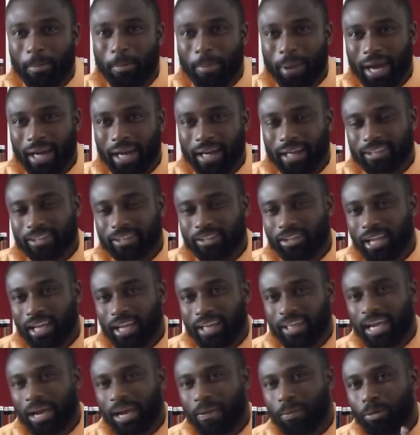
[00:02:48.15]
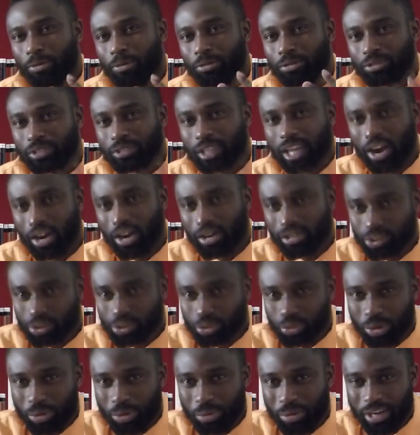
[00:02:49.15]
But it's not like they are both, they're all
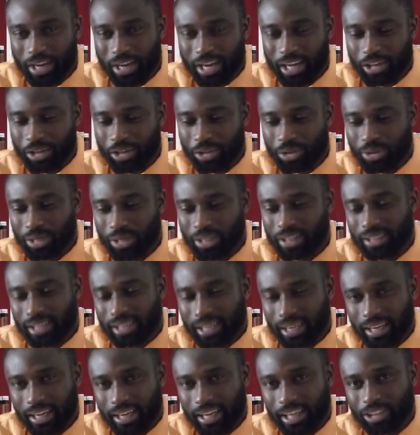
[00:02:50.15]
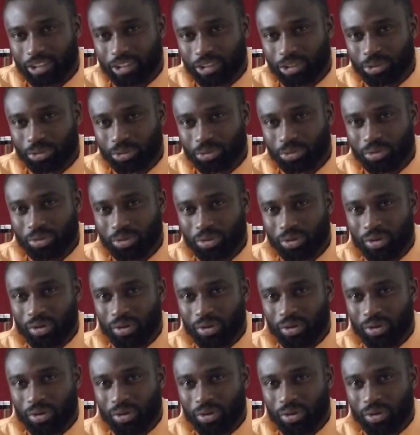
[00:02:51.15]
screaming at you and yelling at you